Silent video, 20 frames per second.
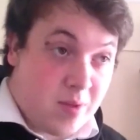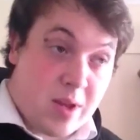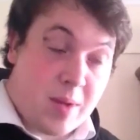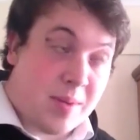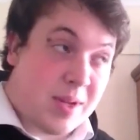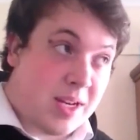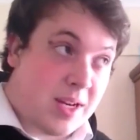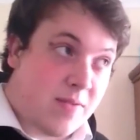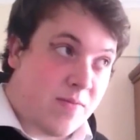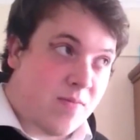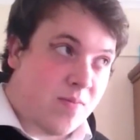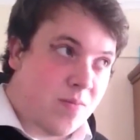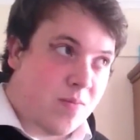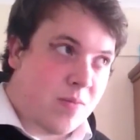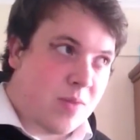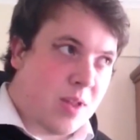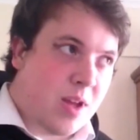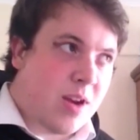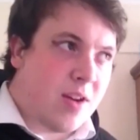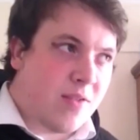I mean, I've
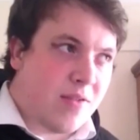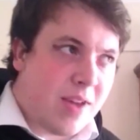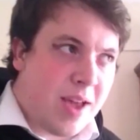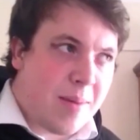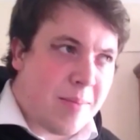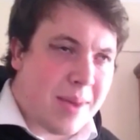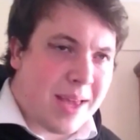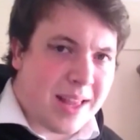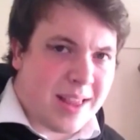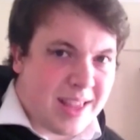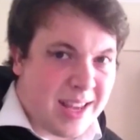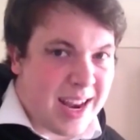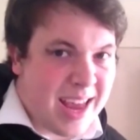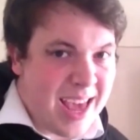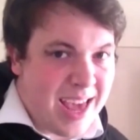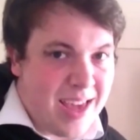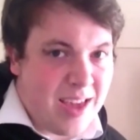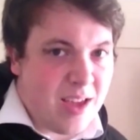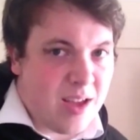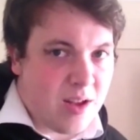done a fair bit
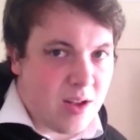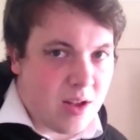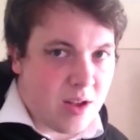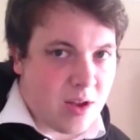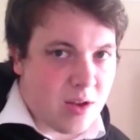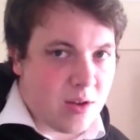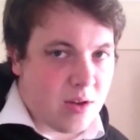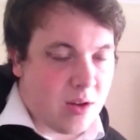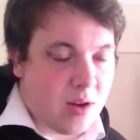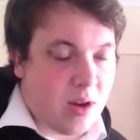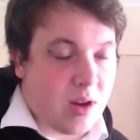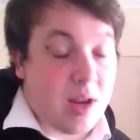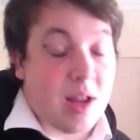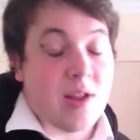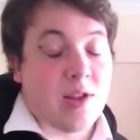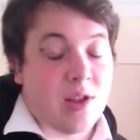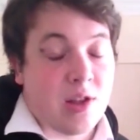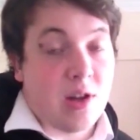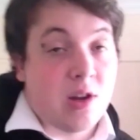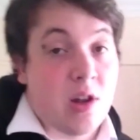today, and
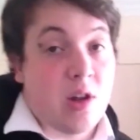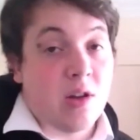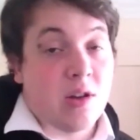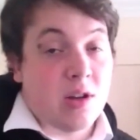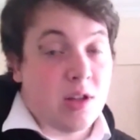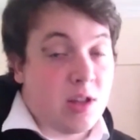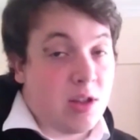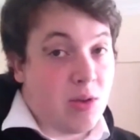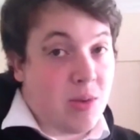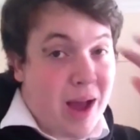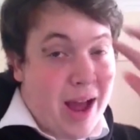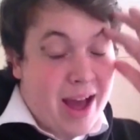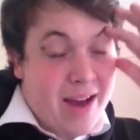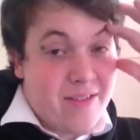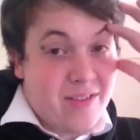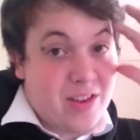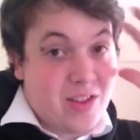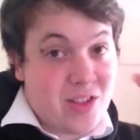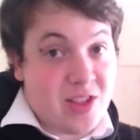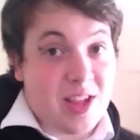there's a lot that you
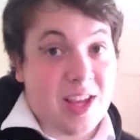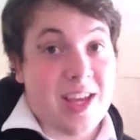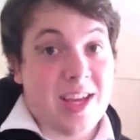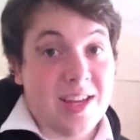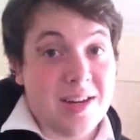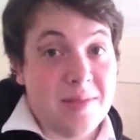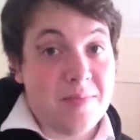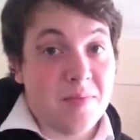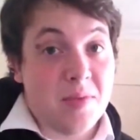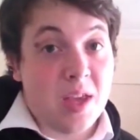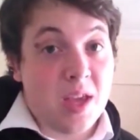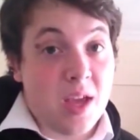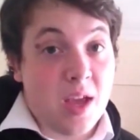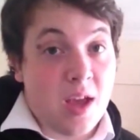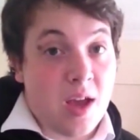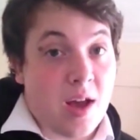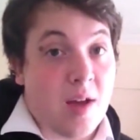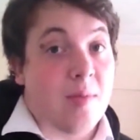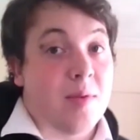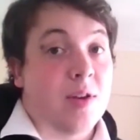haven't seen.
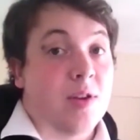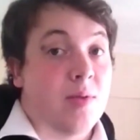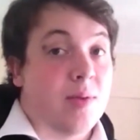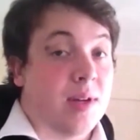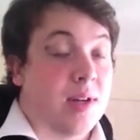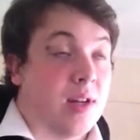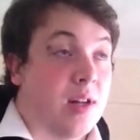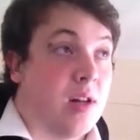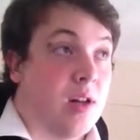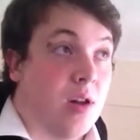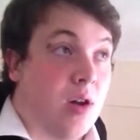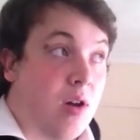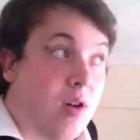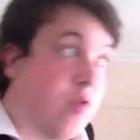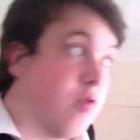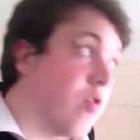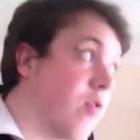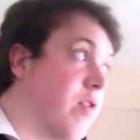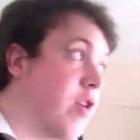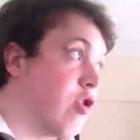I've been doing a lot
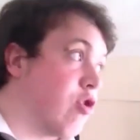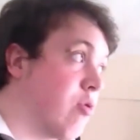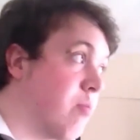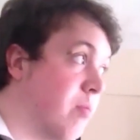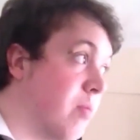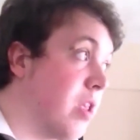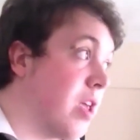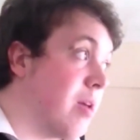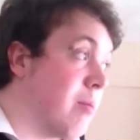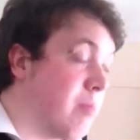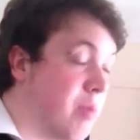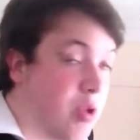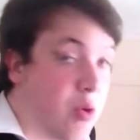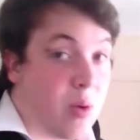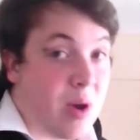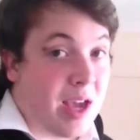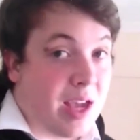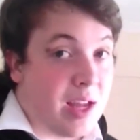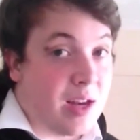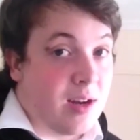of revision in
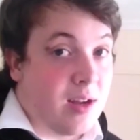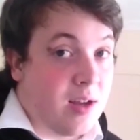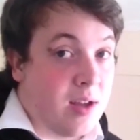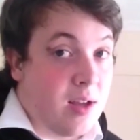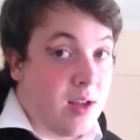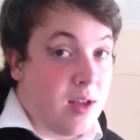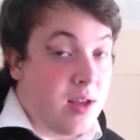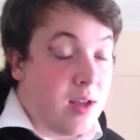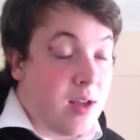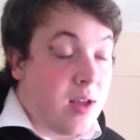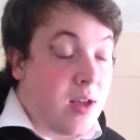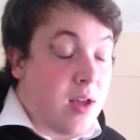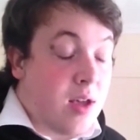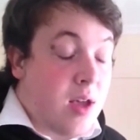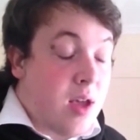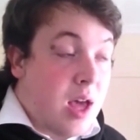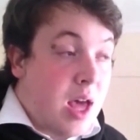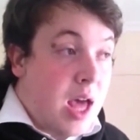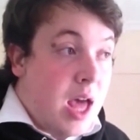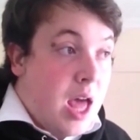between.
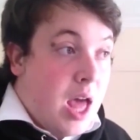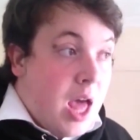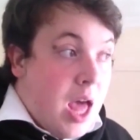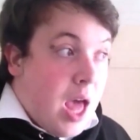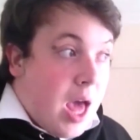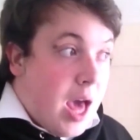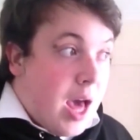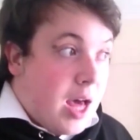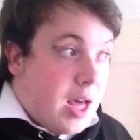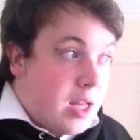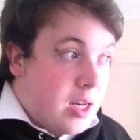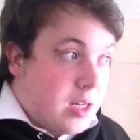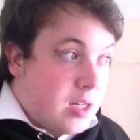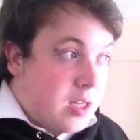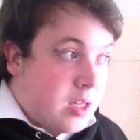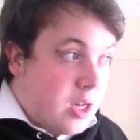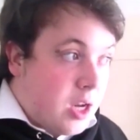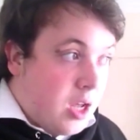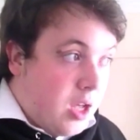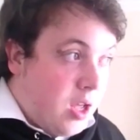
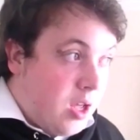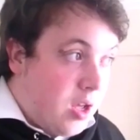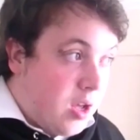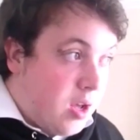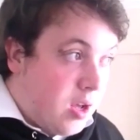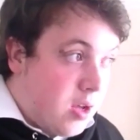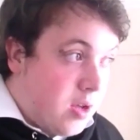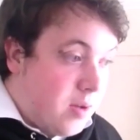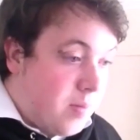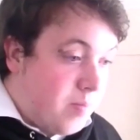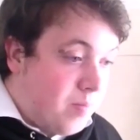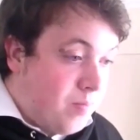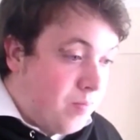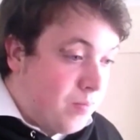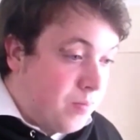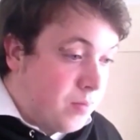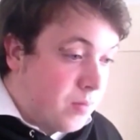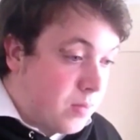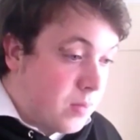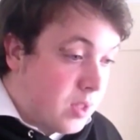And
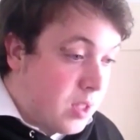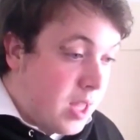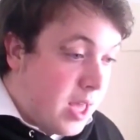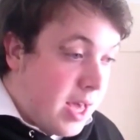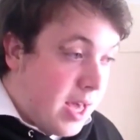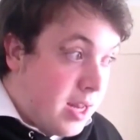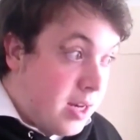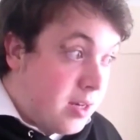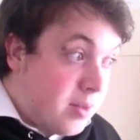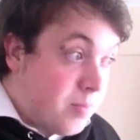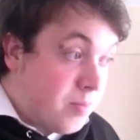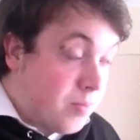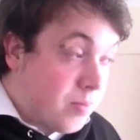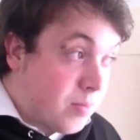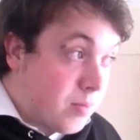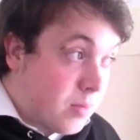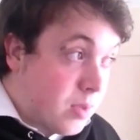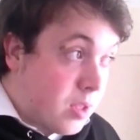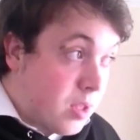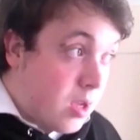then
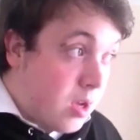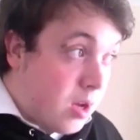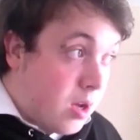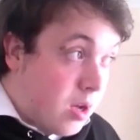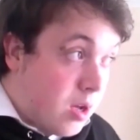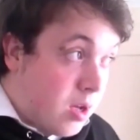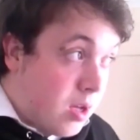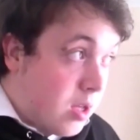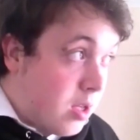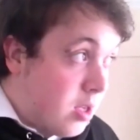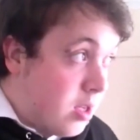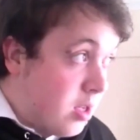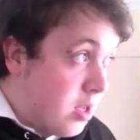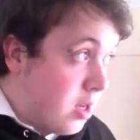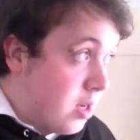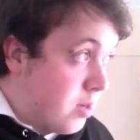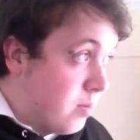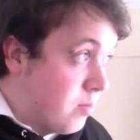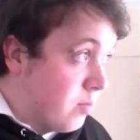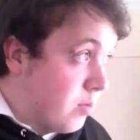I
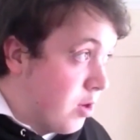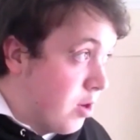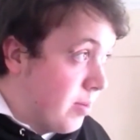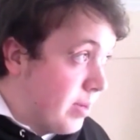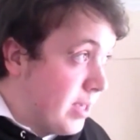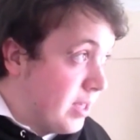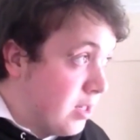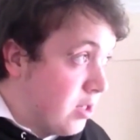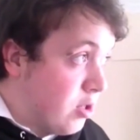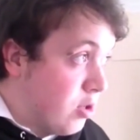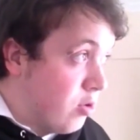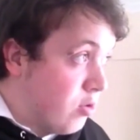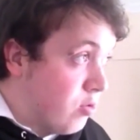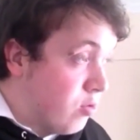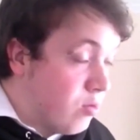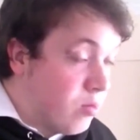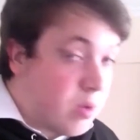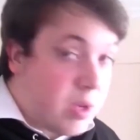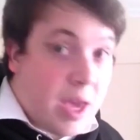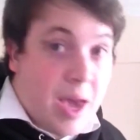am going
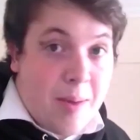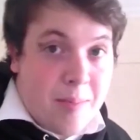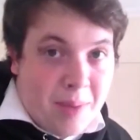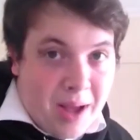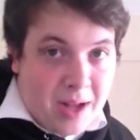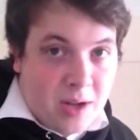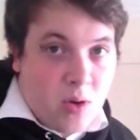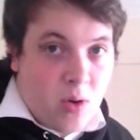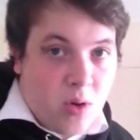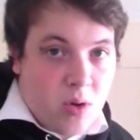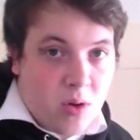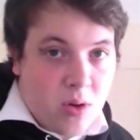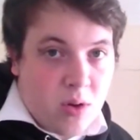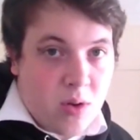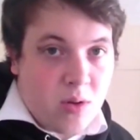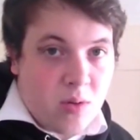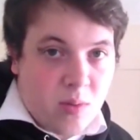to get back on